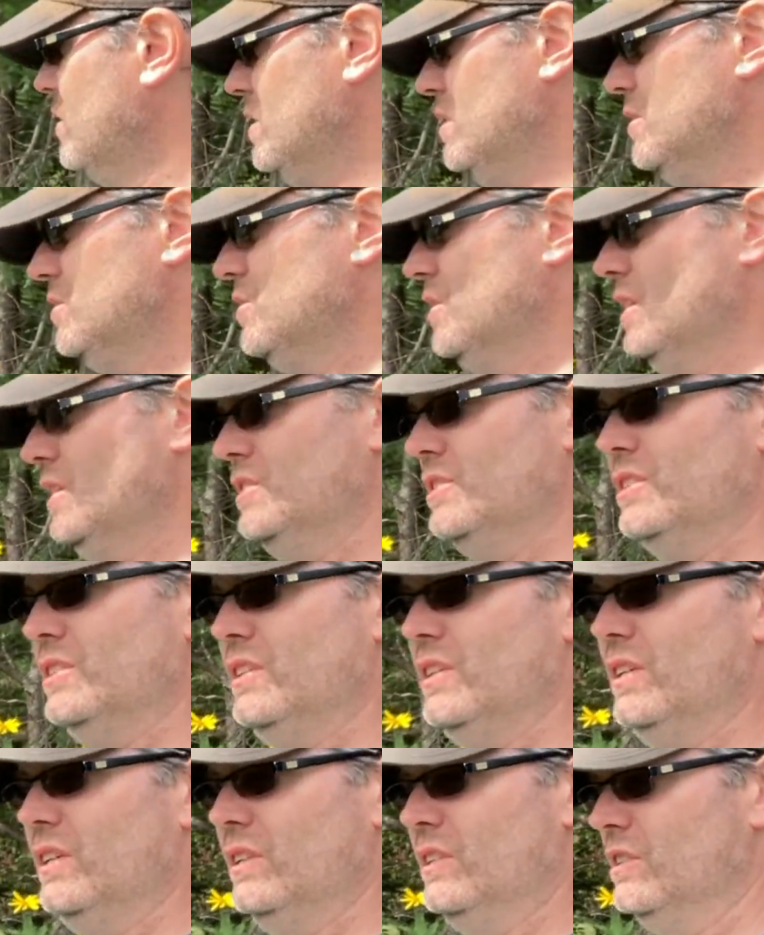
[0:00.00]

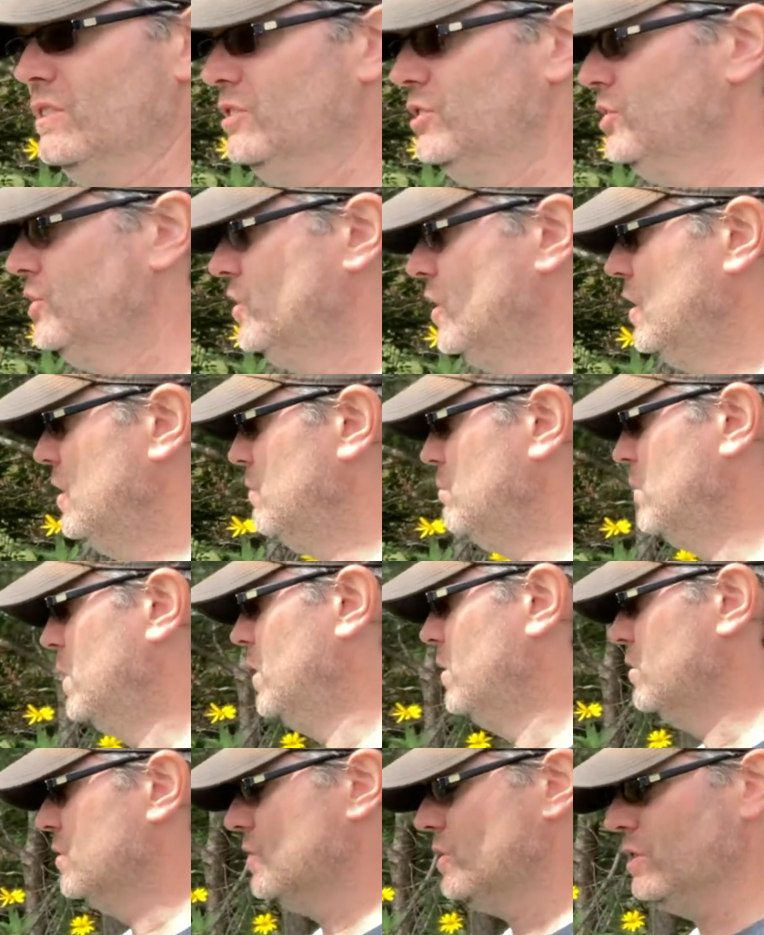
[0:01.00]
essentially sheet
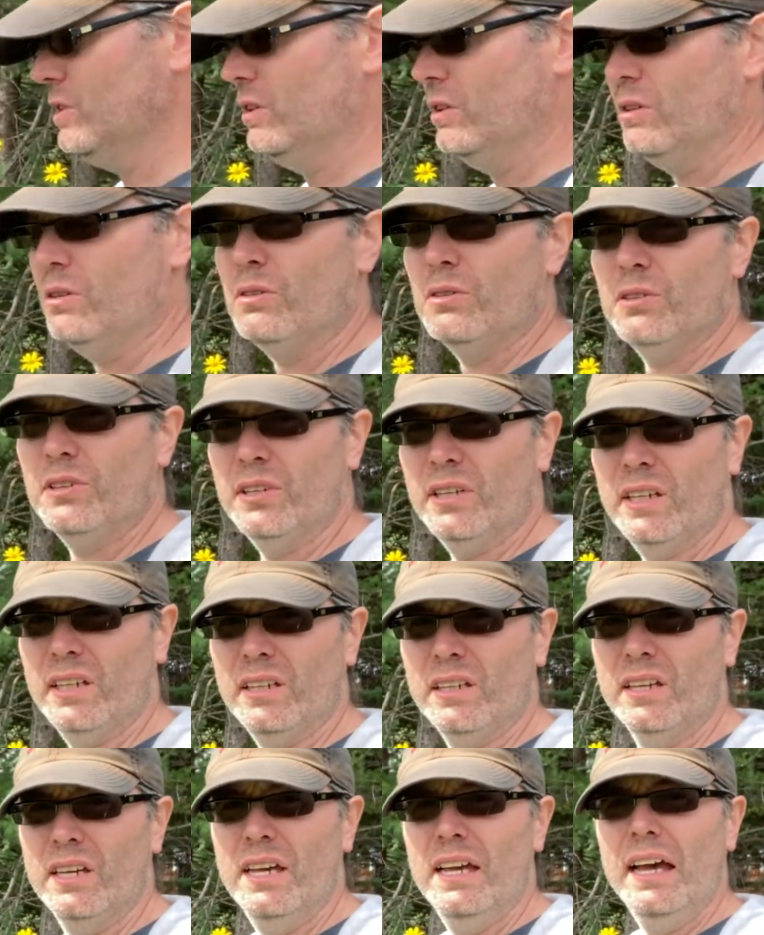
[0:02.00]
mulch the whole thing,
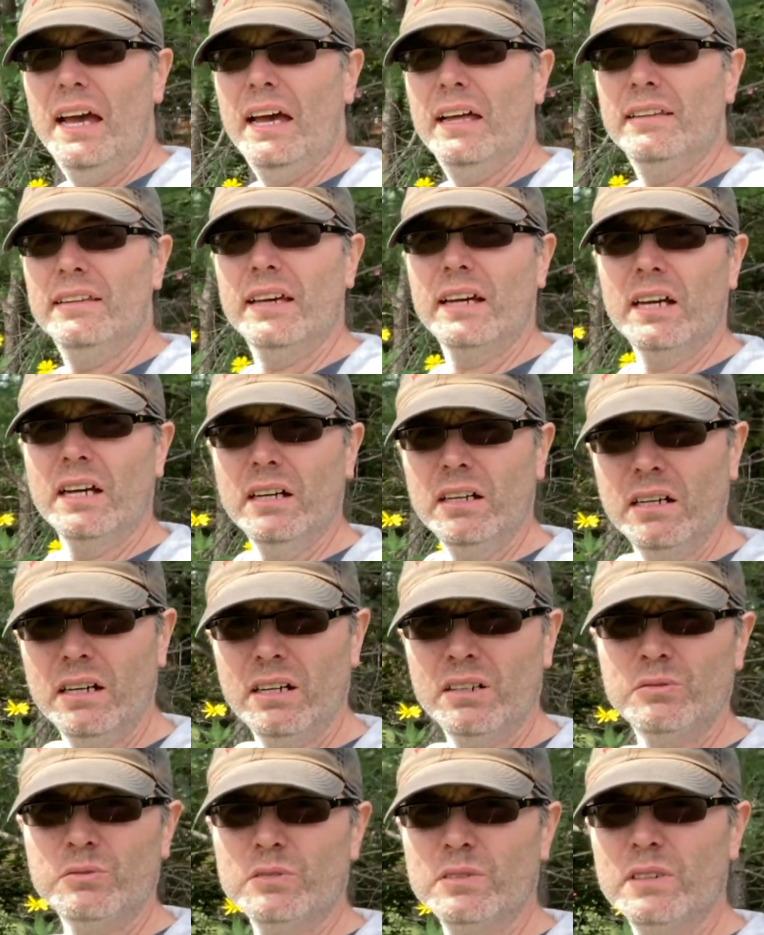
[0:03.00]
and then
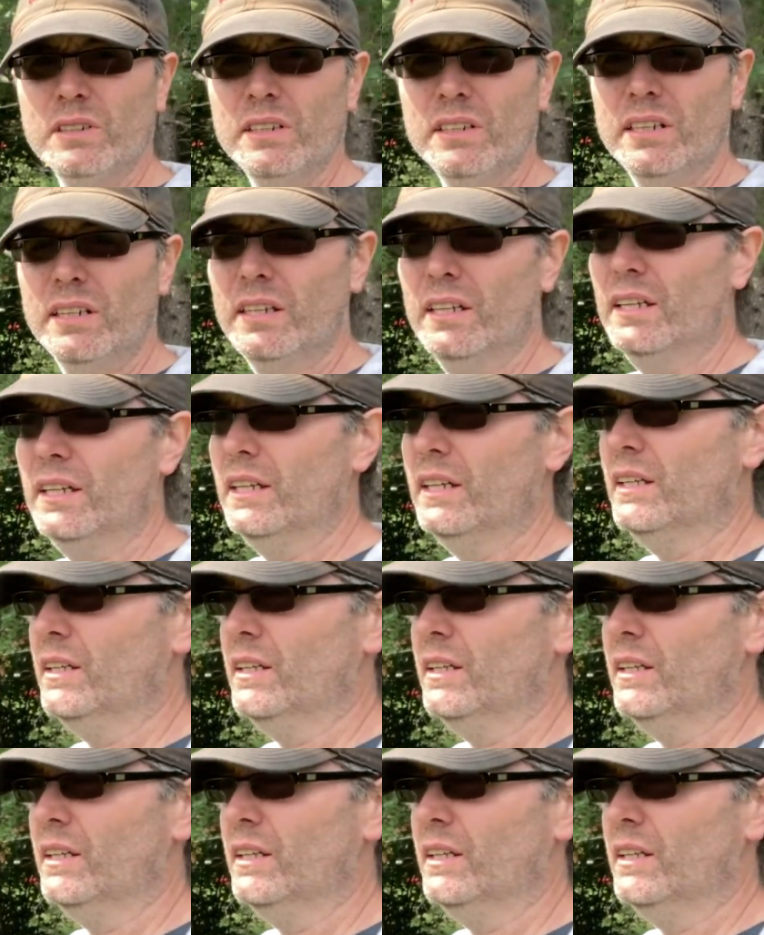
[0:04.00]
cover it in